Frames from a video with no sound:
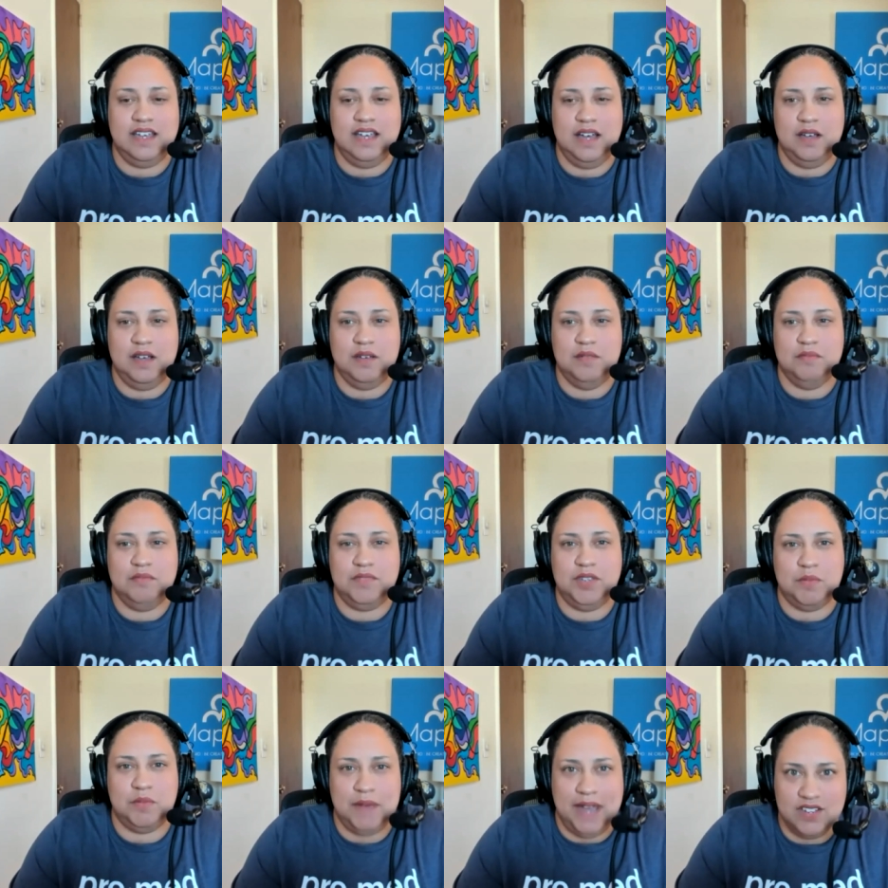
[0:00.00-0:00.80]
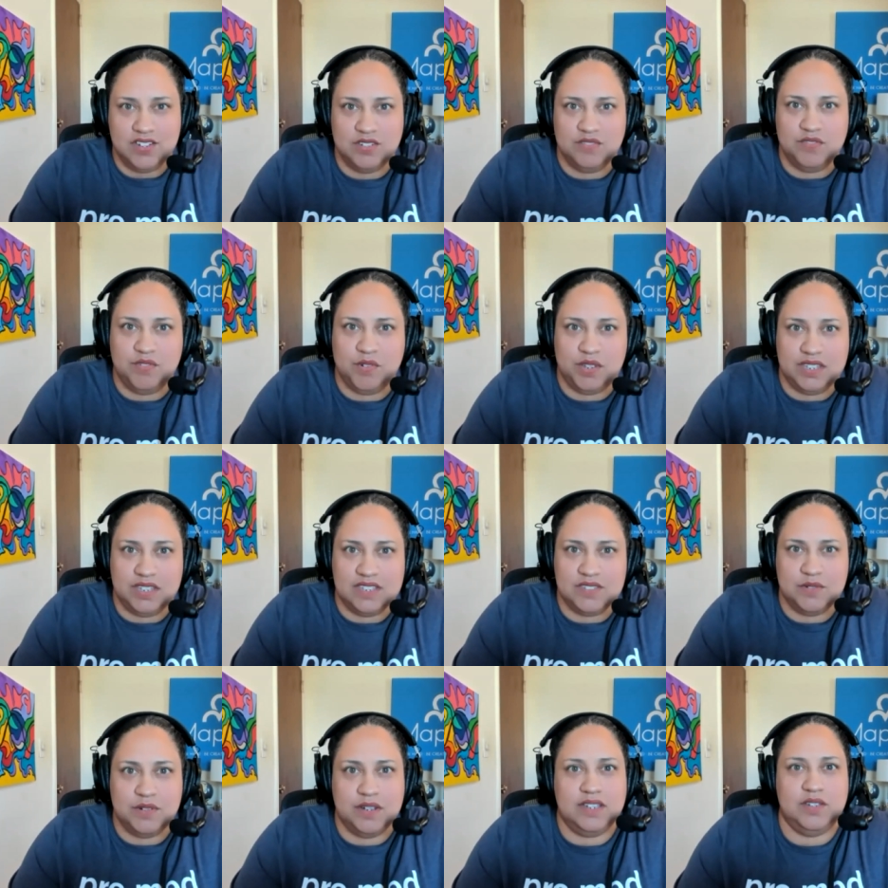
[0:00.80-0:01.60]
um, your passion for
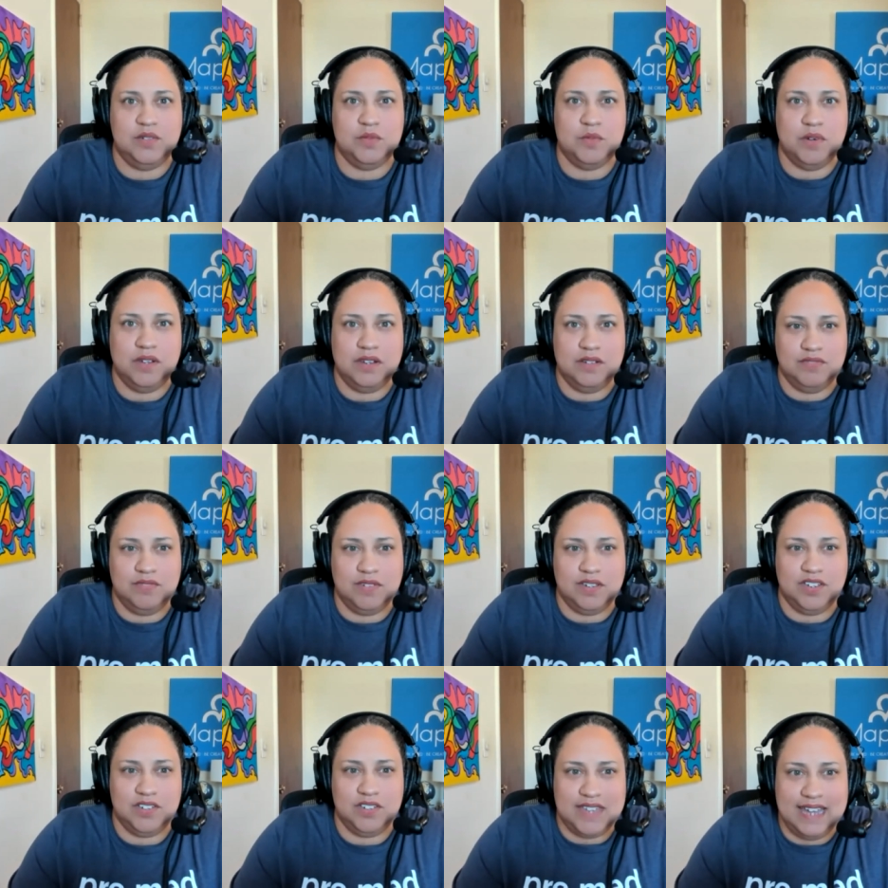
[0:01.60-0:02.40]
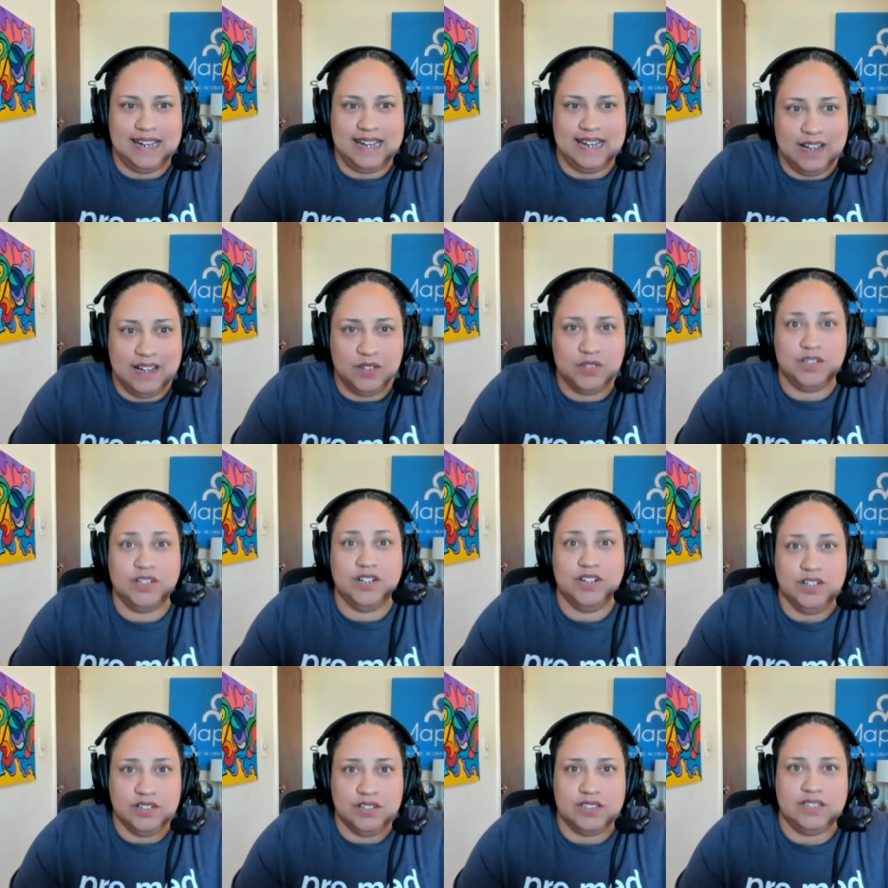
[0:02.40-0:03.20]
this right you want to figure that out
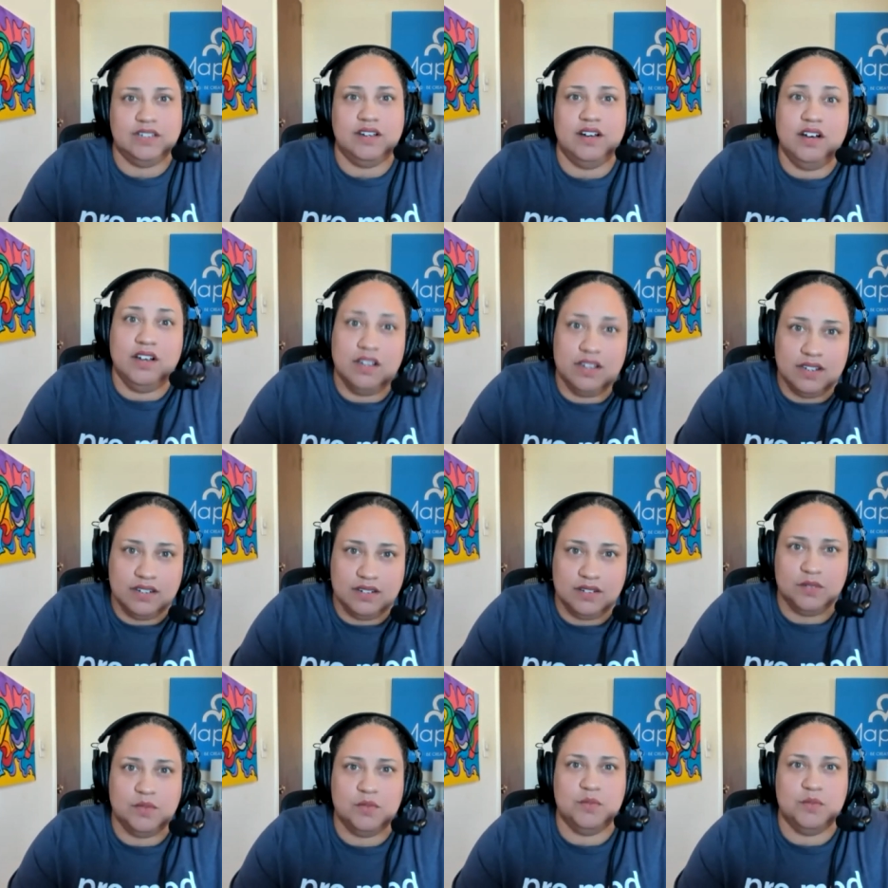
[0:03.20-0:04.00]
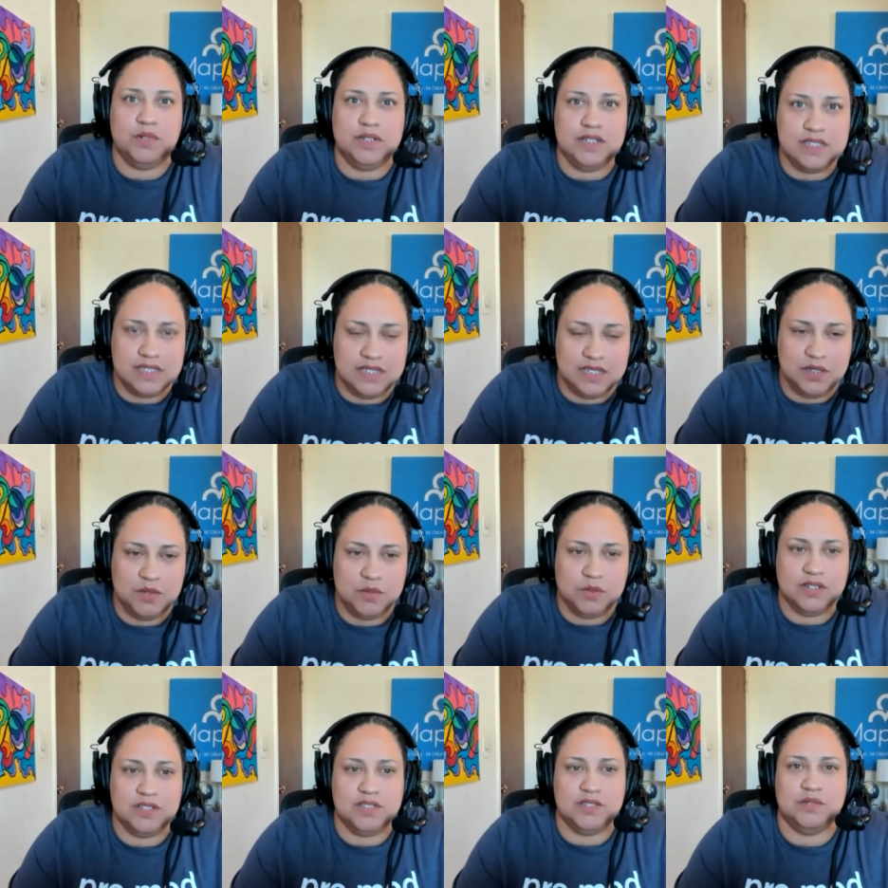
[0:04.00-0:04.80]
early on what is it that you
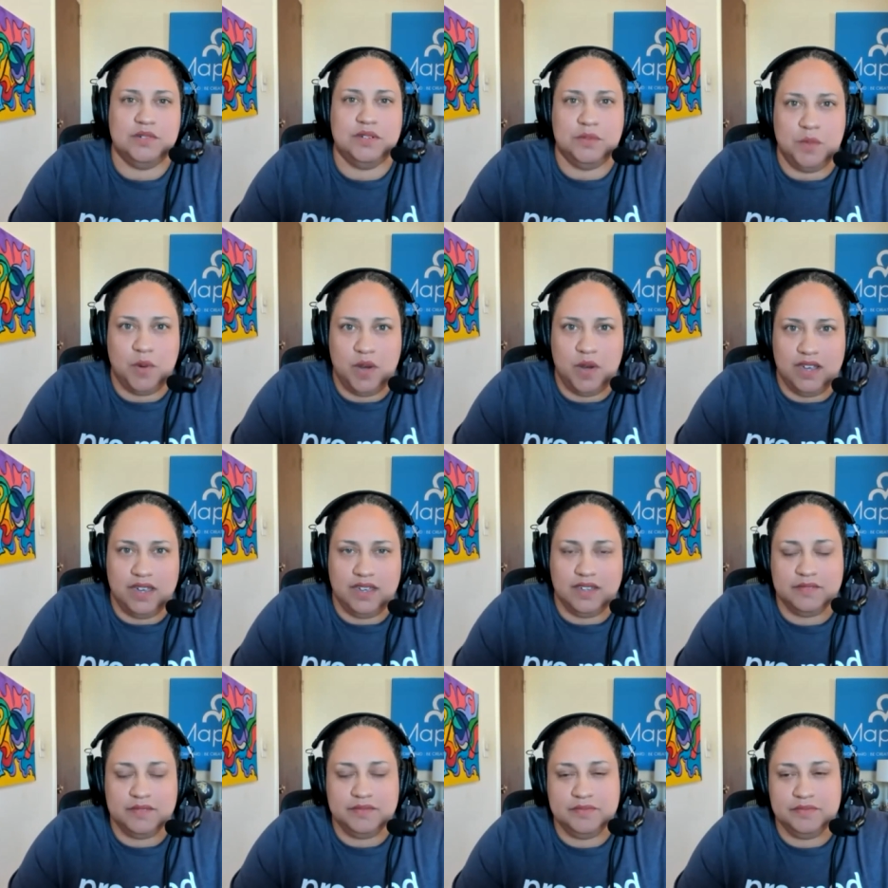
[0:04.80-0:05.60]
want to do and why